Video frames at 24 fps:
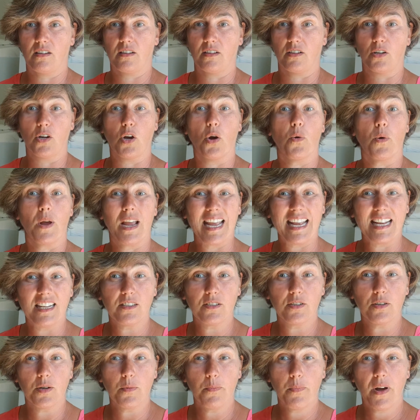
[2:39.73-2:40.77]
go
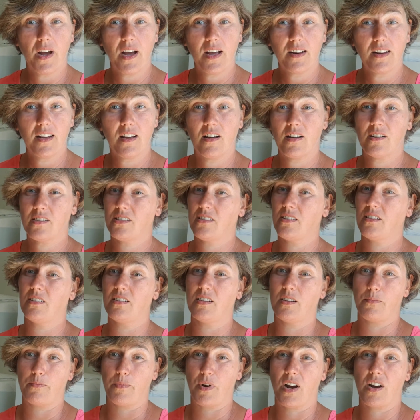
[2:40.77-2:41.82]
into the party hostel.
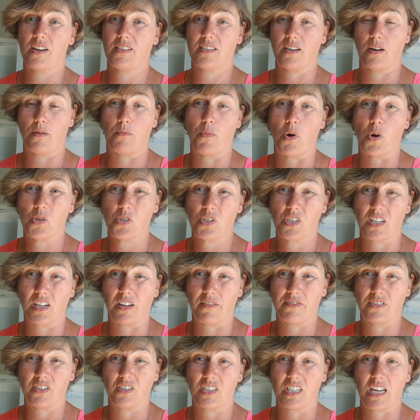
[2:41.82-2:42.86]
The bars are most
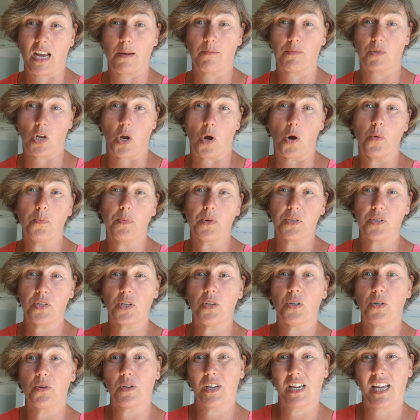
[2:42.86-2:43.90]
of the times open, so
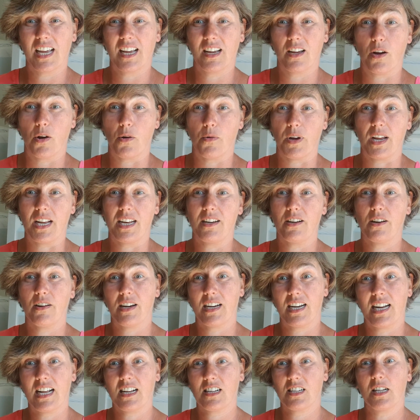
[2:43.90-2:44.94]
you can go in there
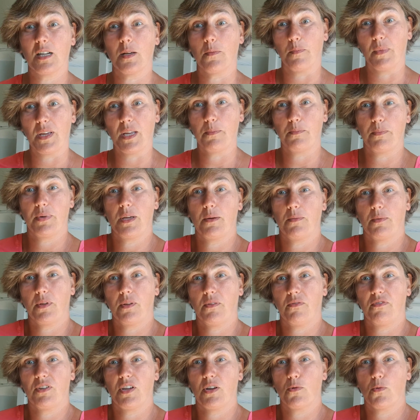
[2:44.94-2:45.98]
and actually meet
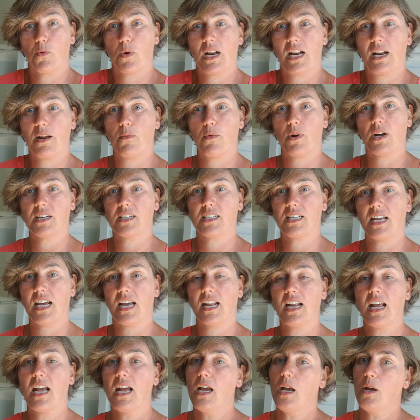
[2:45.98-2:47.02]
people if you really want
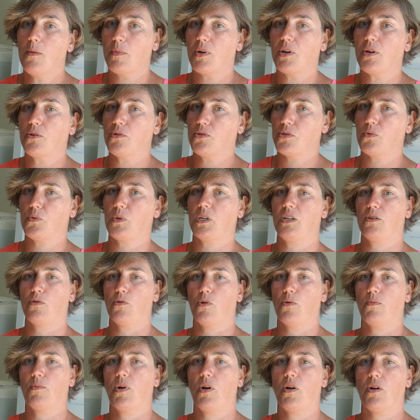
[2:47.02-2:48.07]
that. But also in
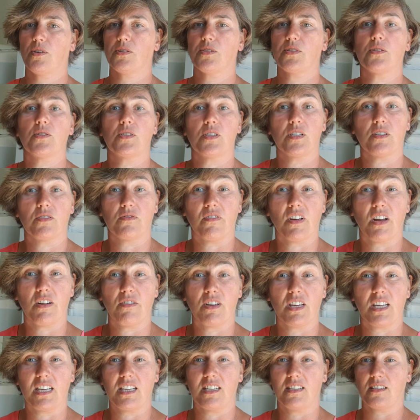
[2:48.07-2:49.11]
normal hostels, it's
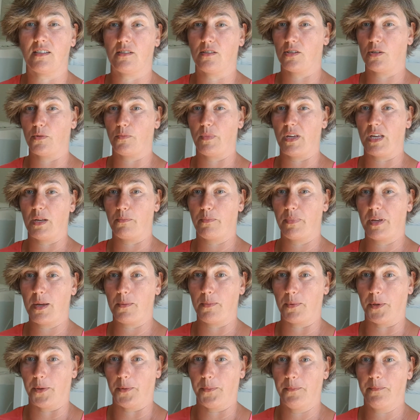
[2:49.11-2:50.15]
very easy to meet
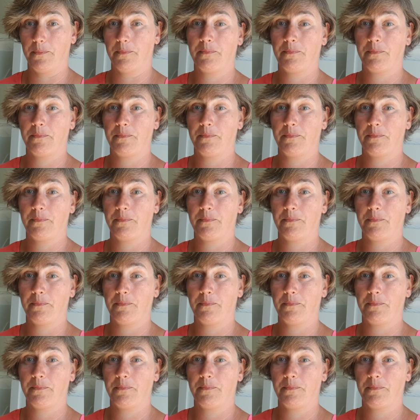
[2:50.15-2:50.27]
people.